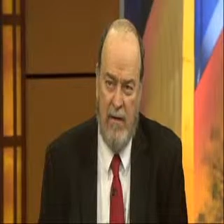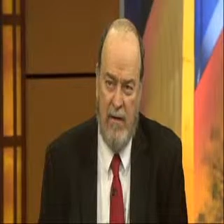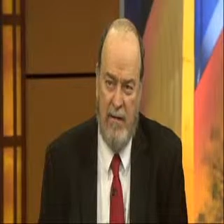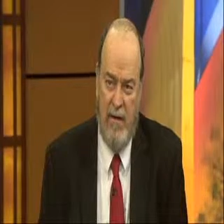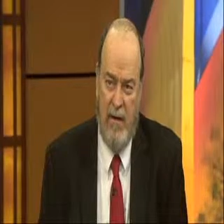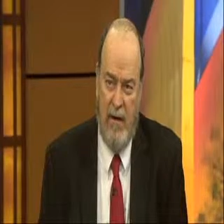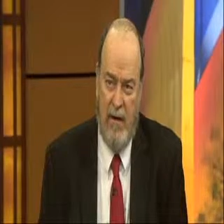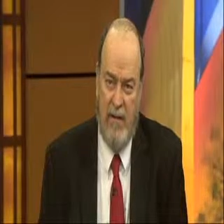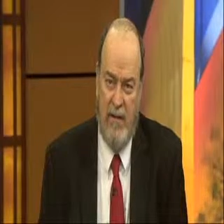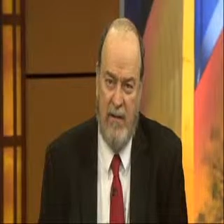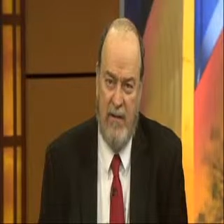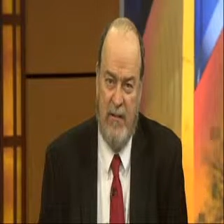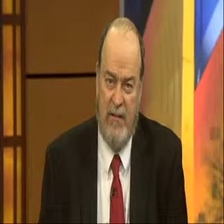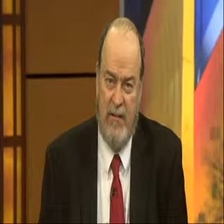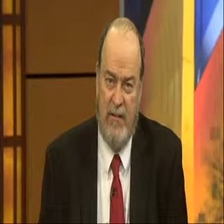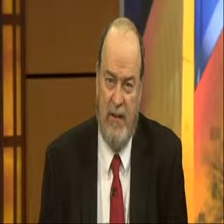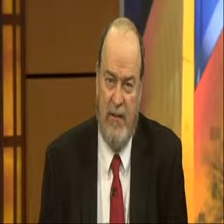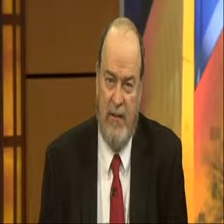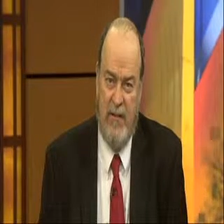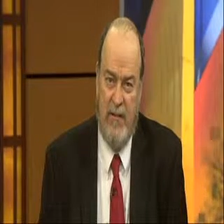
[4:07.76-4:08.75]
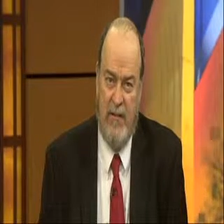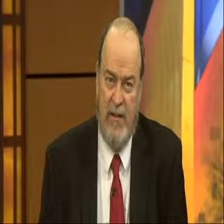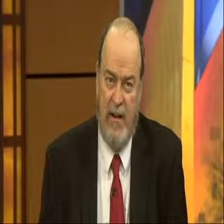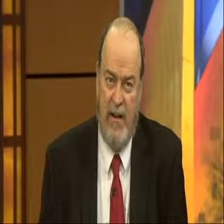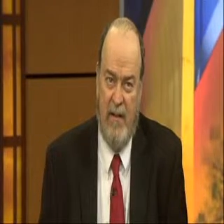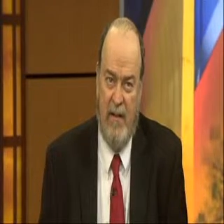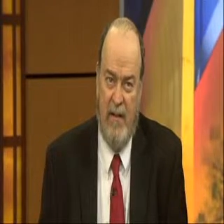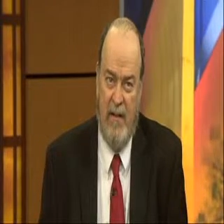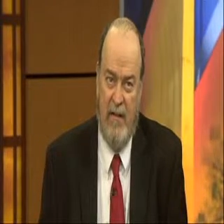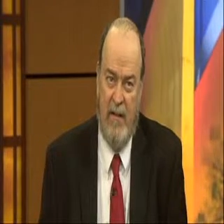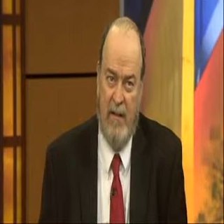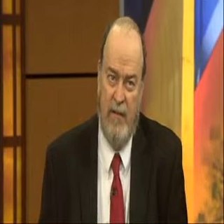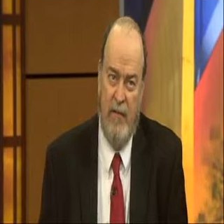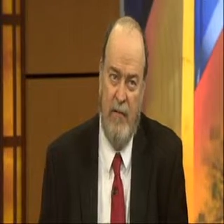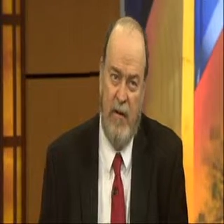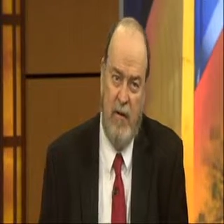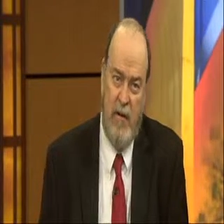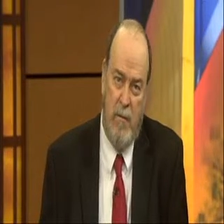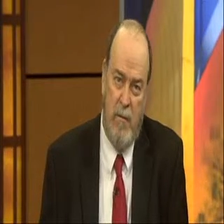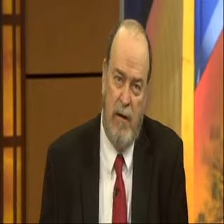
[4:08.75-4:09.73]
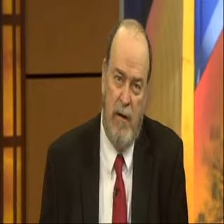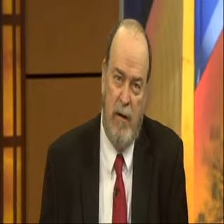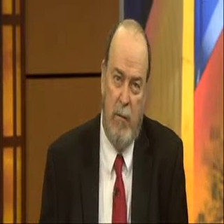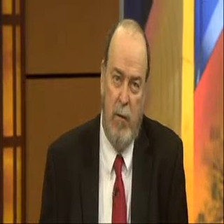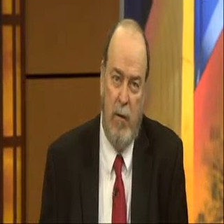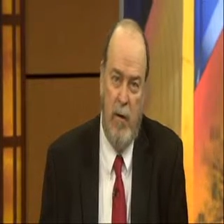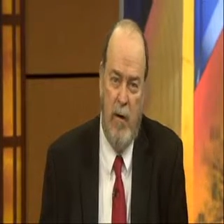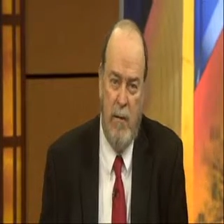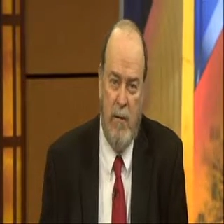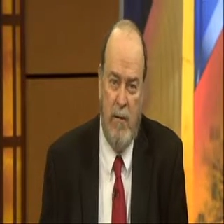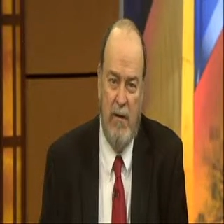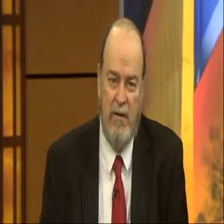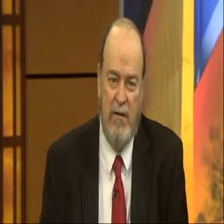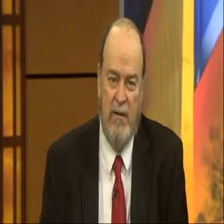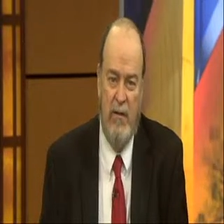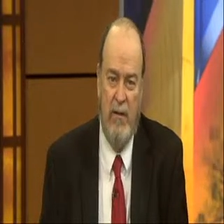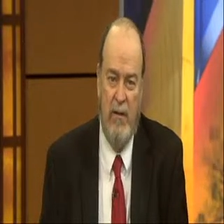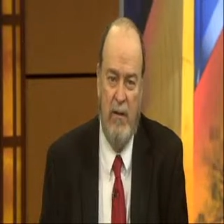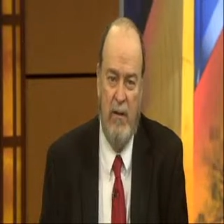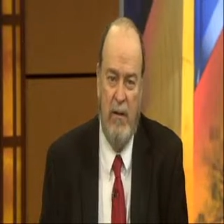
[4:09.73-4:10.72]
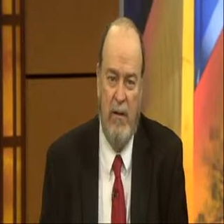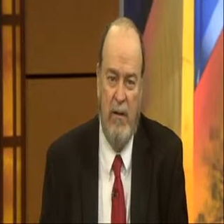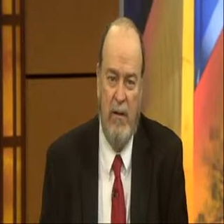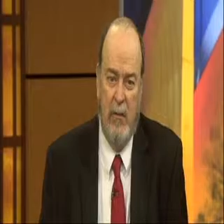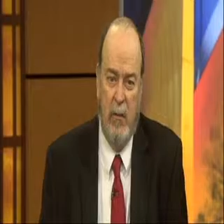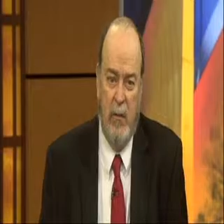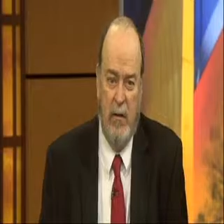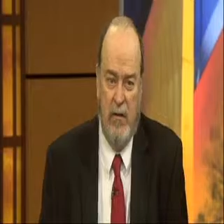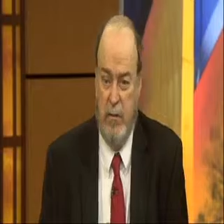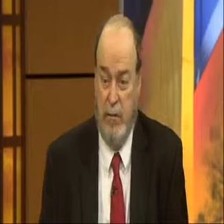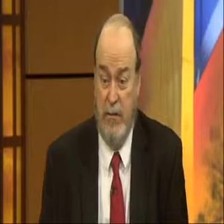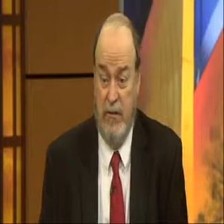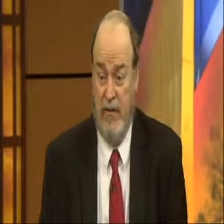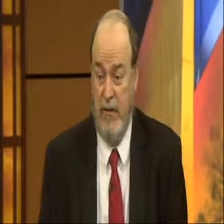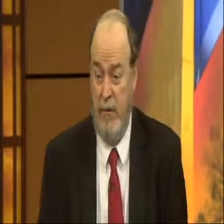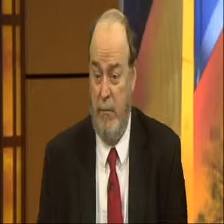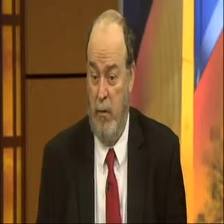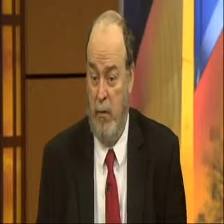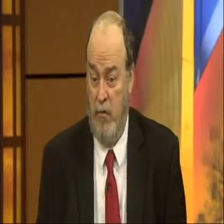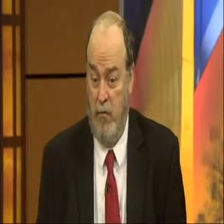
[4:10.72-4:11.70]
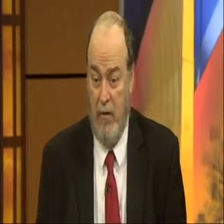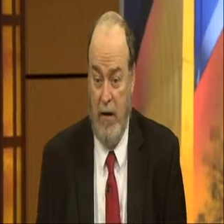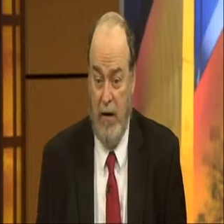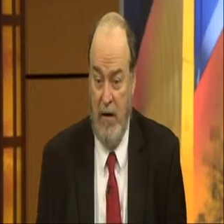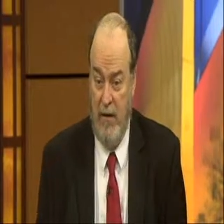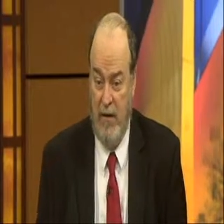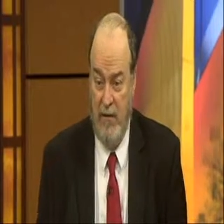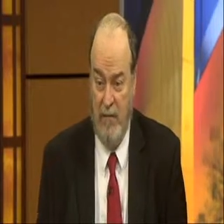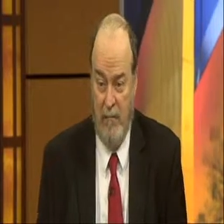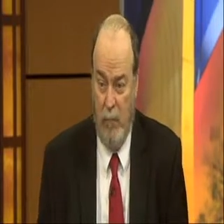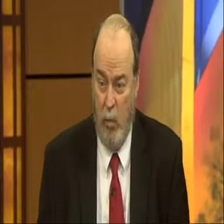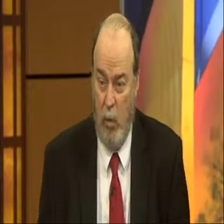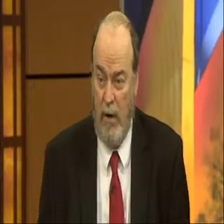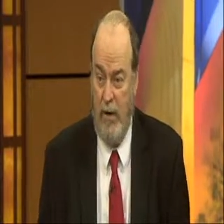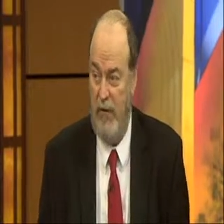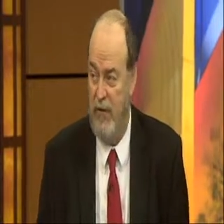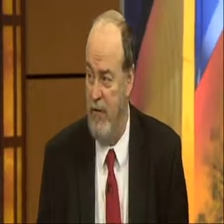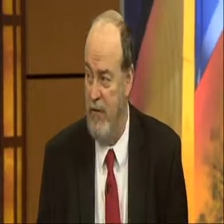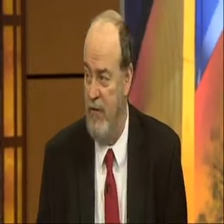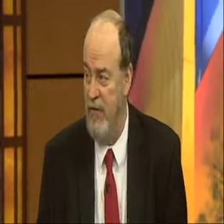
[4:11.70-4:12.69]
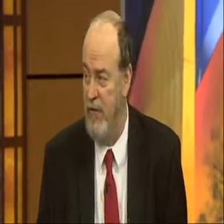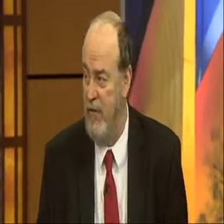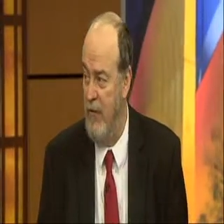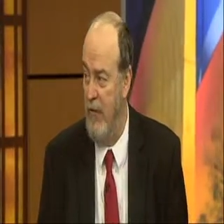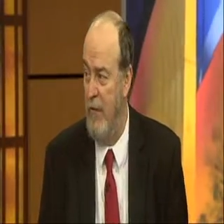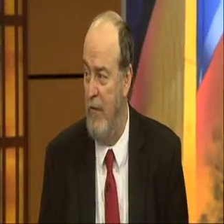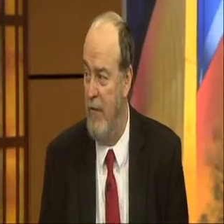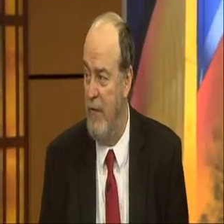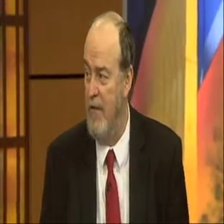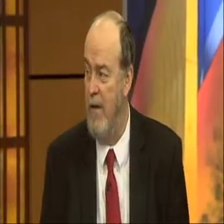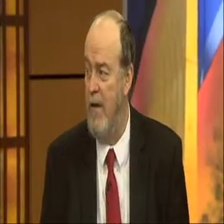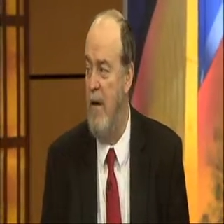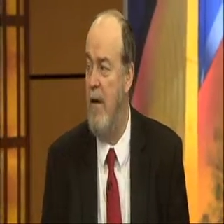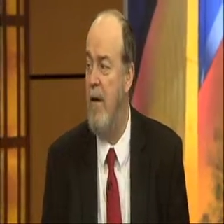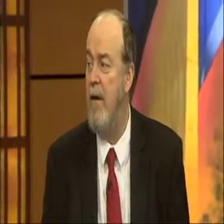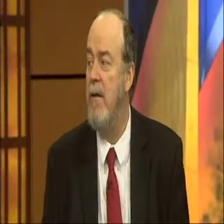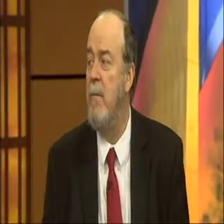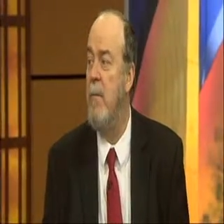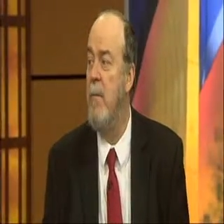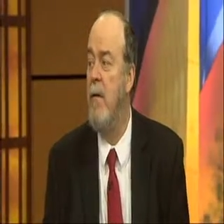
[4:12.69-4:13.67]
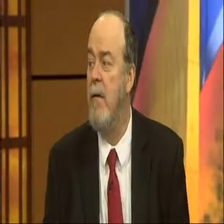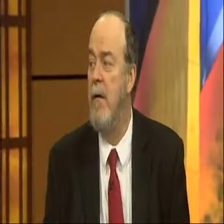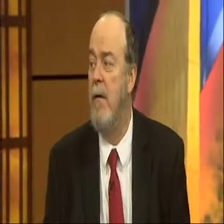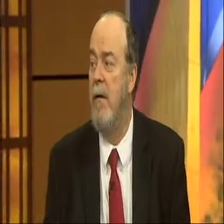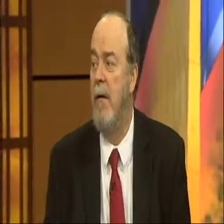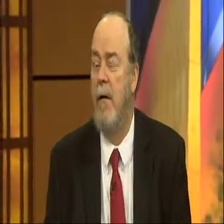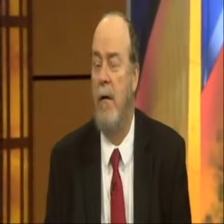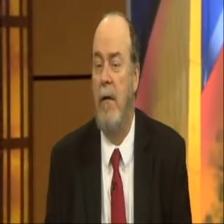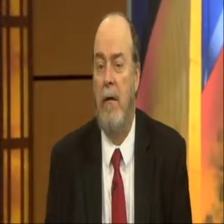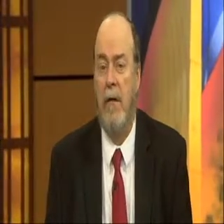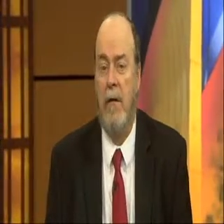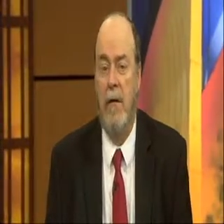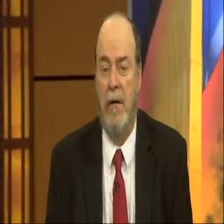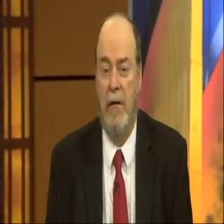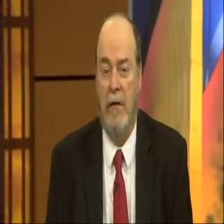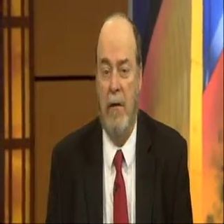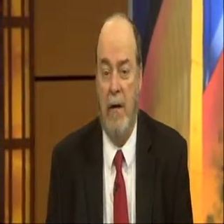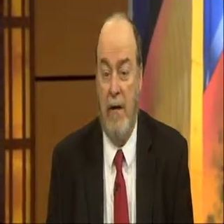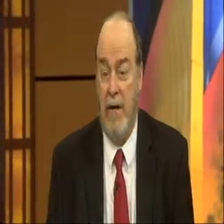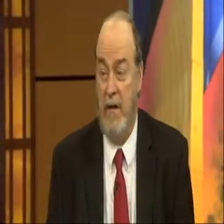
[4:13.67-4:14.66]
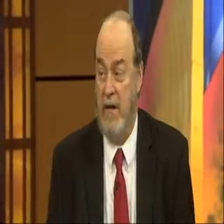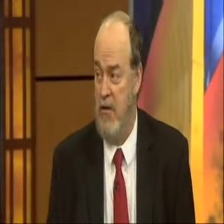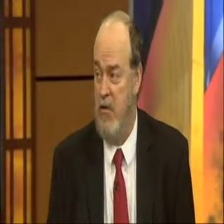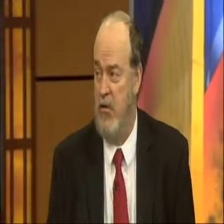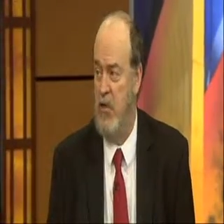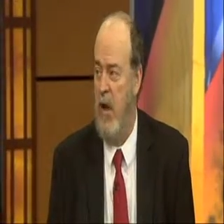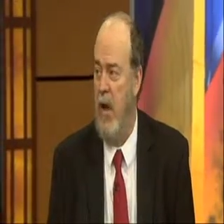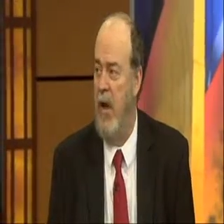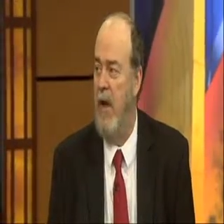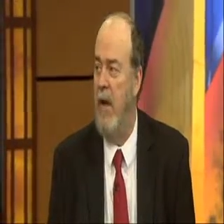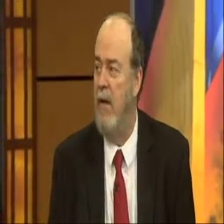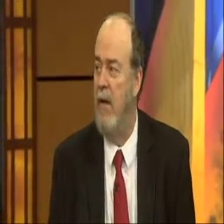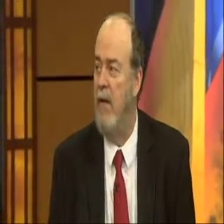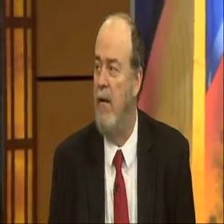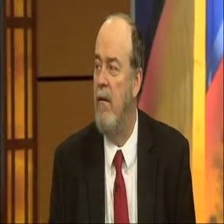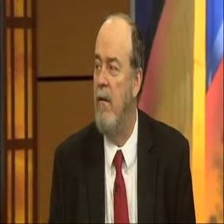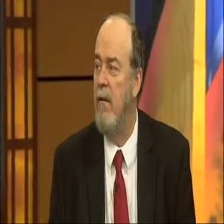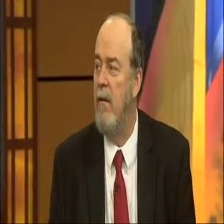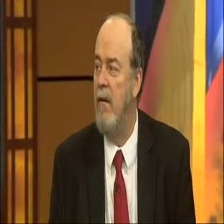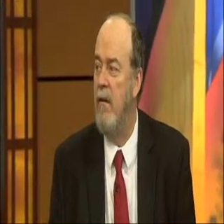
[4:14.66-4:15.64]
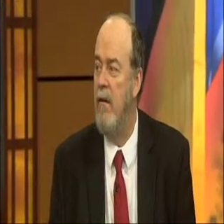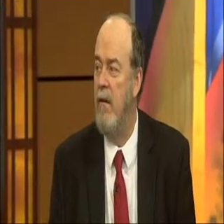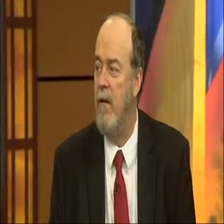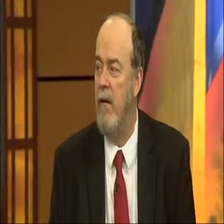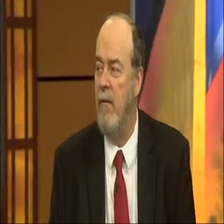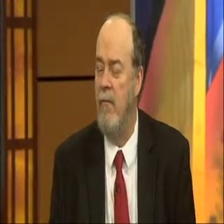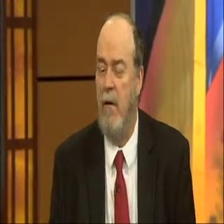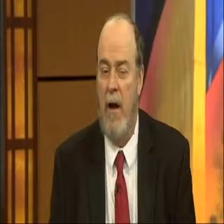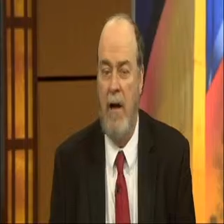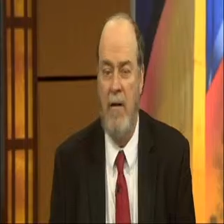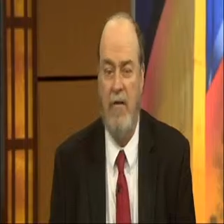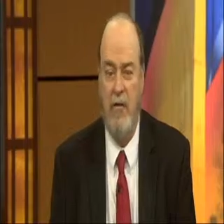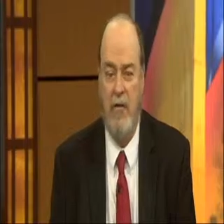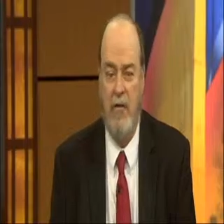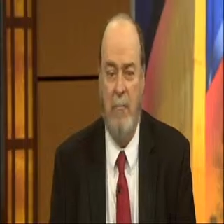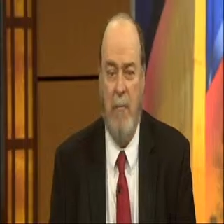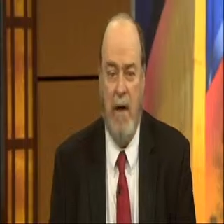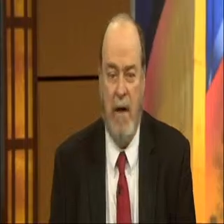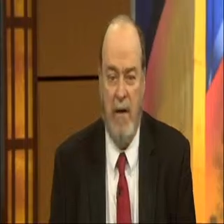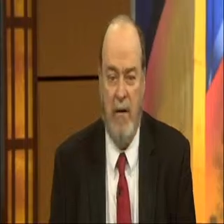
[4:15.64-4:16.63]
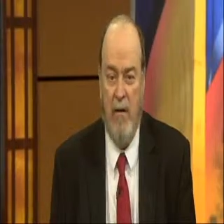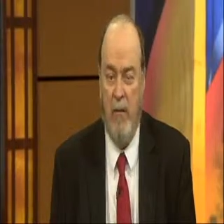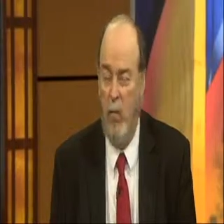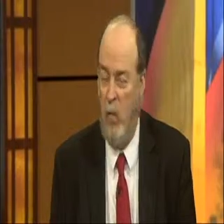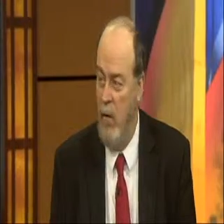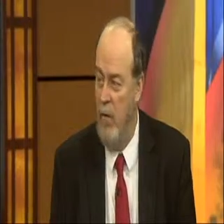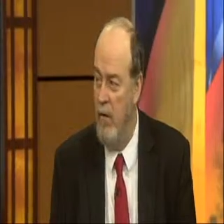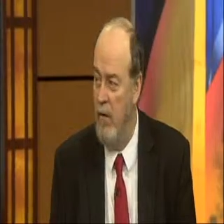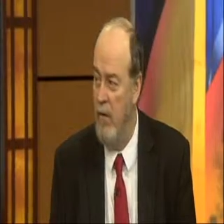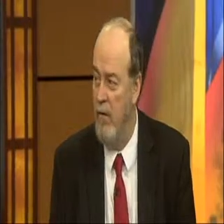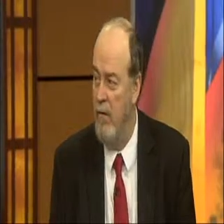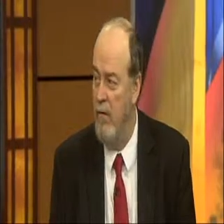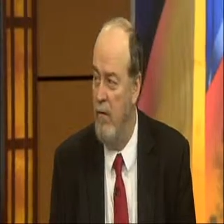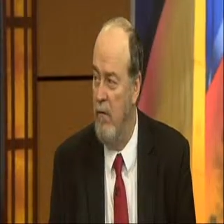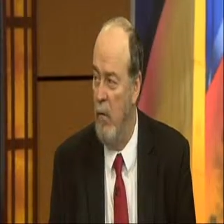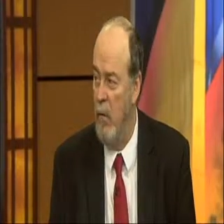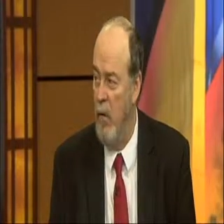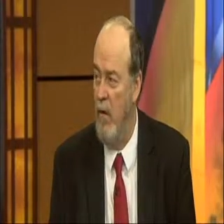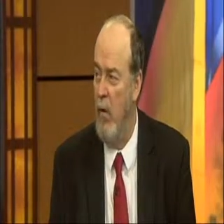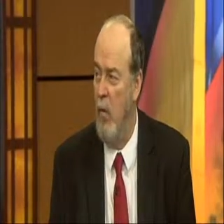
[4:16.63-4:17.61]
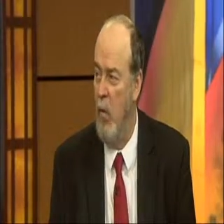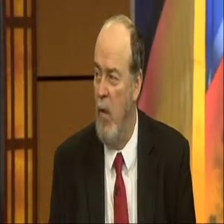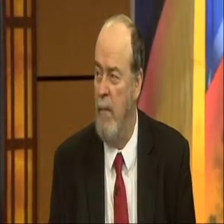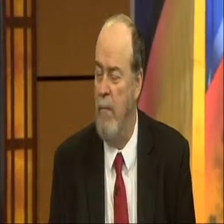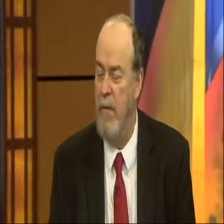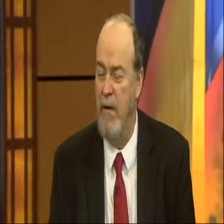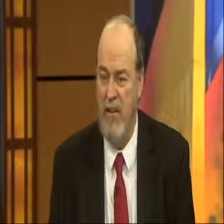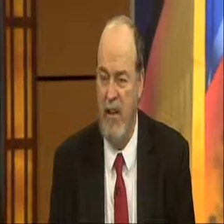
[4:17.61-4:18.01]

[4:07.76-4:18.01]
scientist to understand that their fundamental premise, which we see portrayed in Westerns all the time, like in Shane, that a righteous man or woman with a weapon